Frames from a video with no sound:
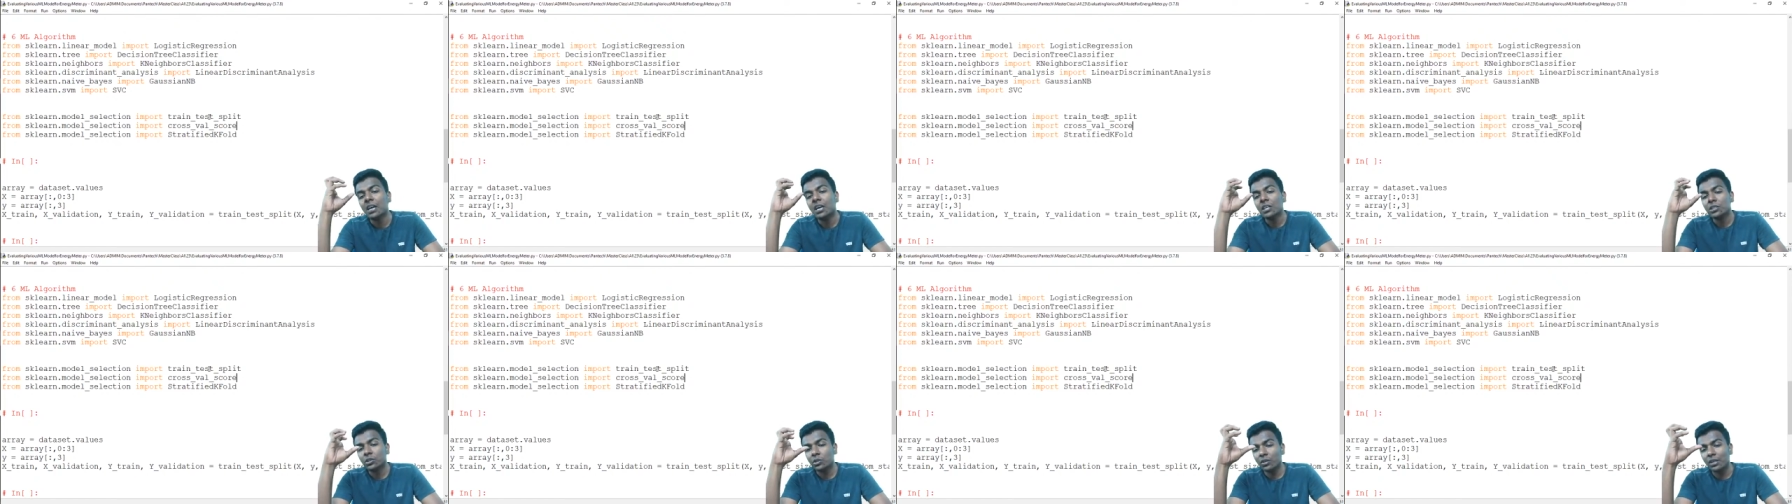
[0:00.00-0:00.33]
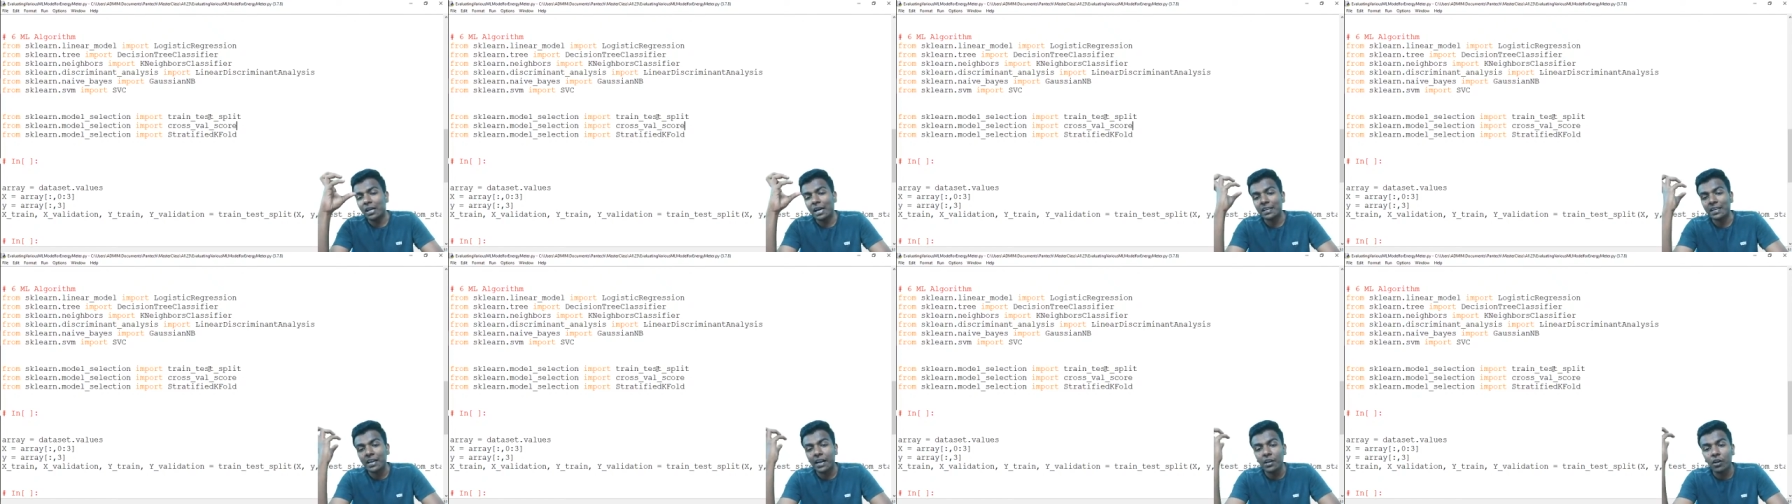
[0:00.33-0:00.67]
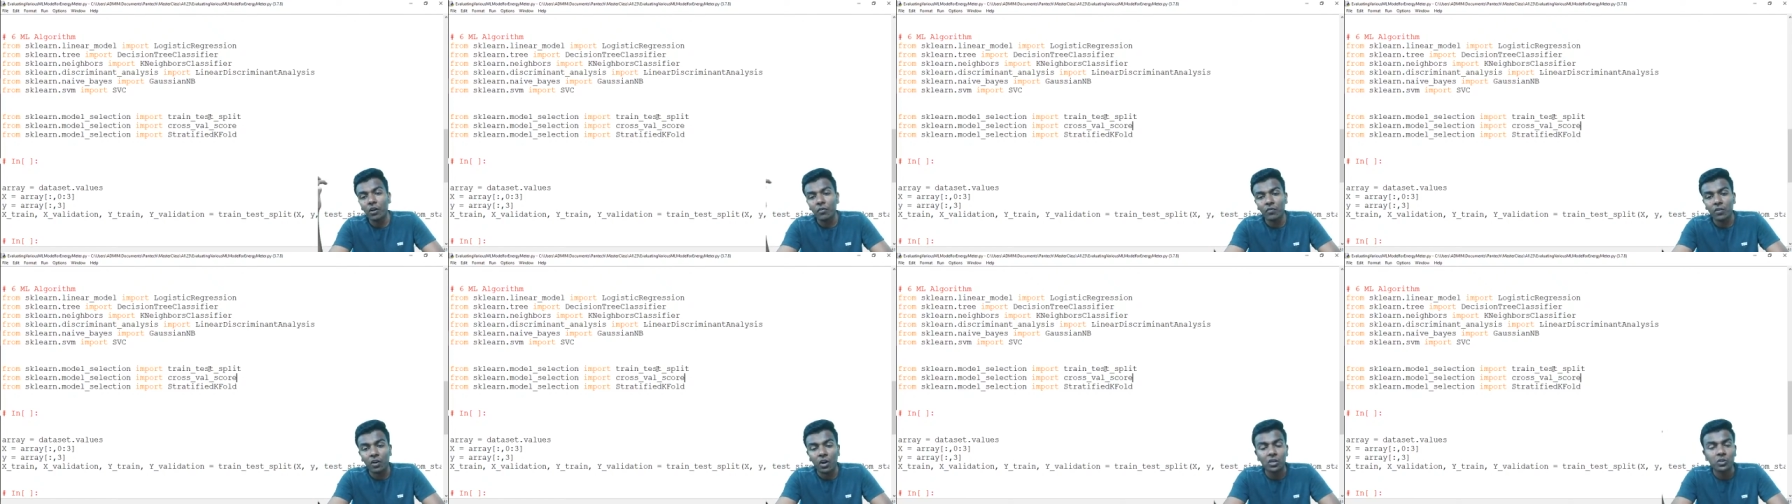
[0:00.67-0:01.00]
so that kind
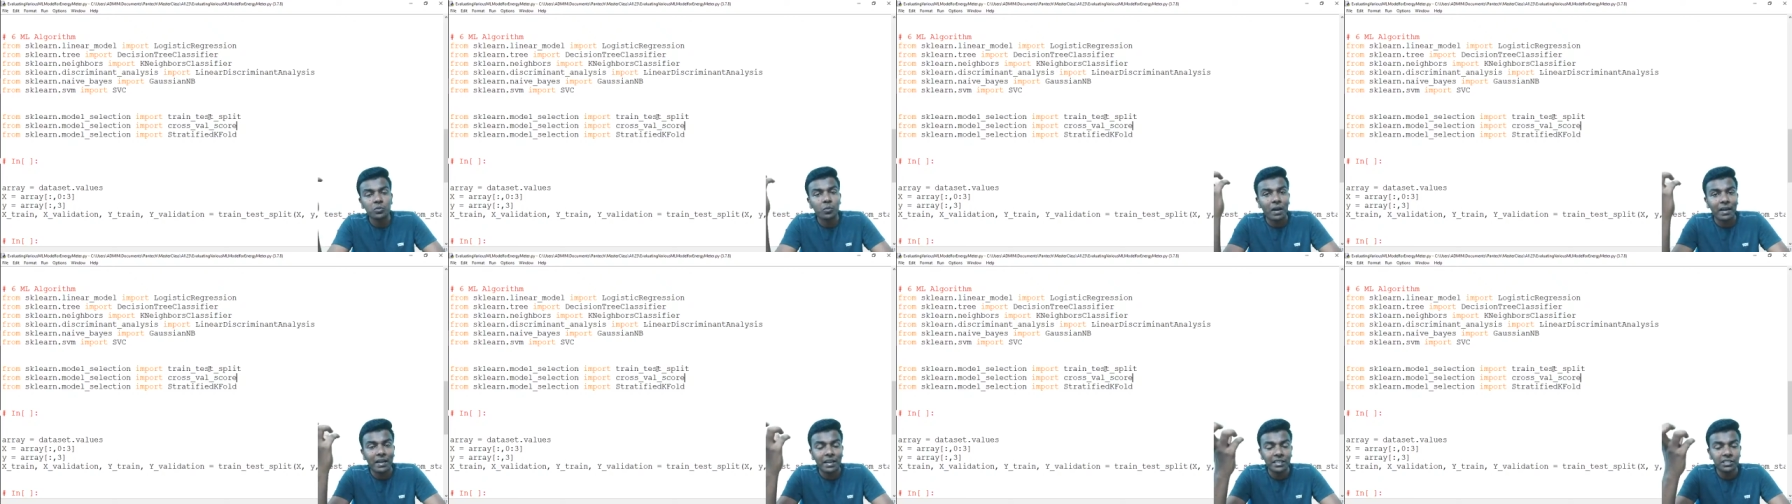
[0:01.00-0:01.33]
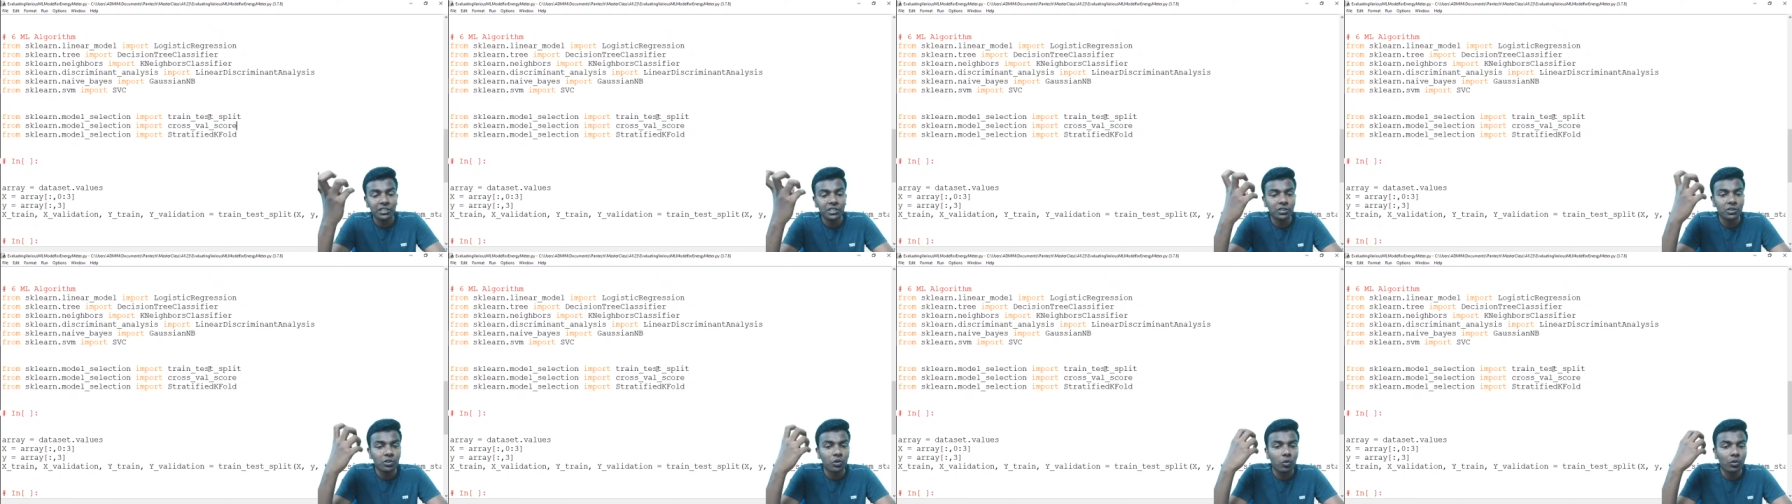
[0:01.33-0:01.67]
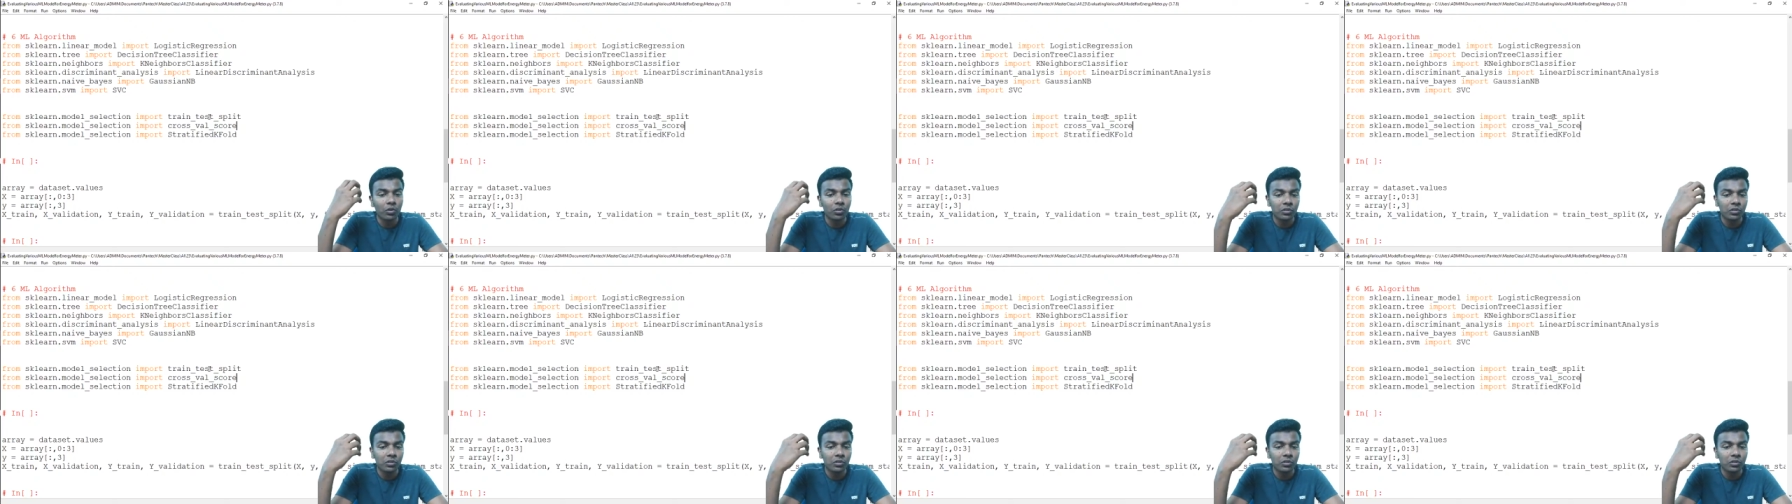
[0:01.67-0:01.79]
of cross validation score.